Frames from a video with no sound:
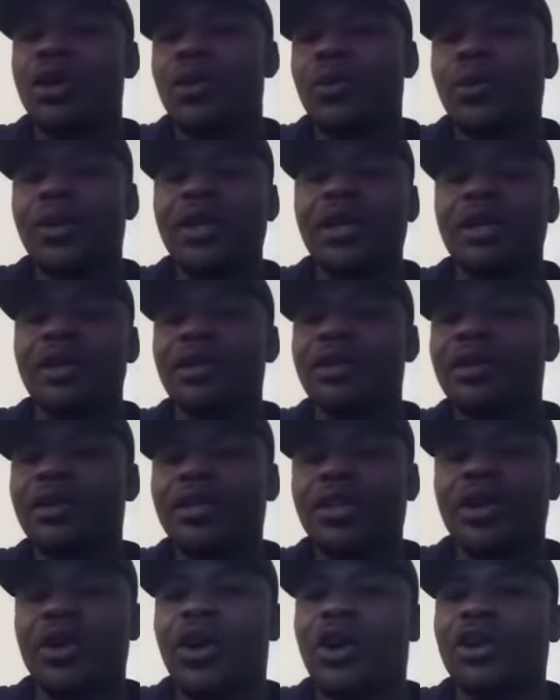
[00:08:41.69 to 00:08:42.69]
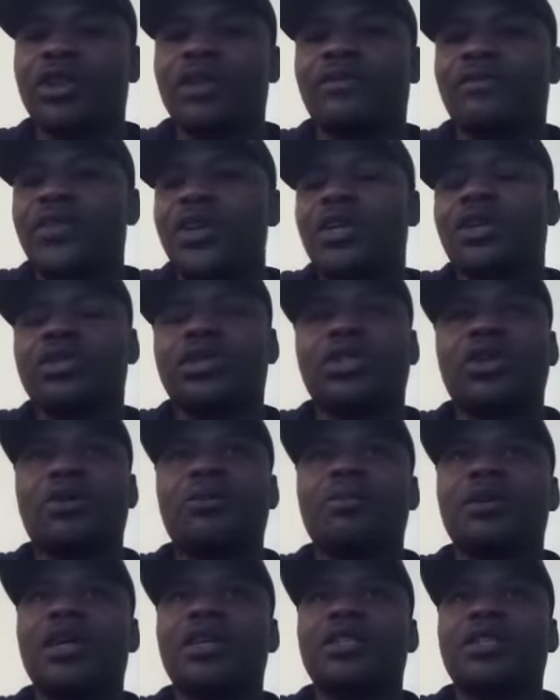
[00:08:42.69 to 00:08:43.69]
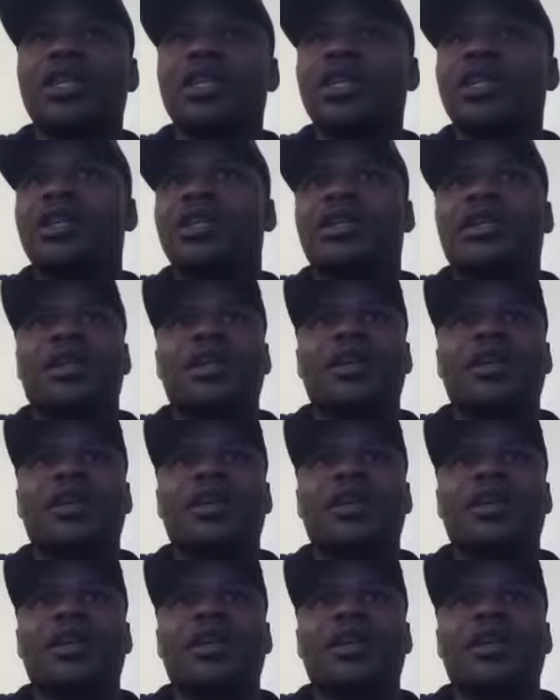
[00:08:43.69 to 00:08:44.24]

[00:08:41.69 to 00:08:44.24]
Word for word: when they're on the field so much, and it,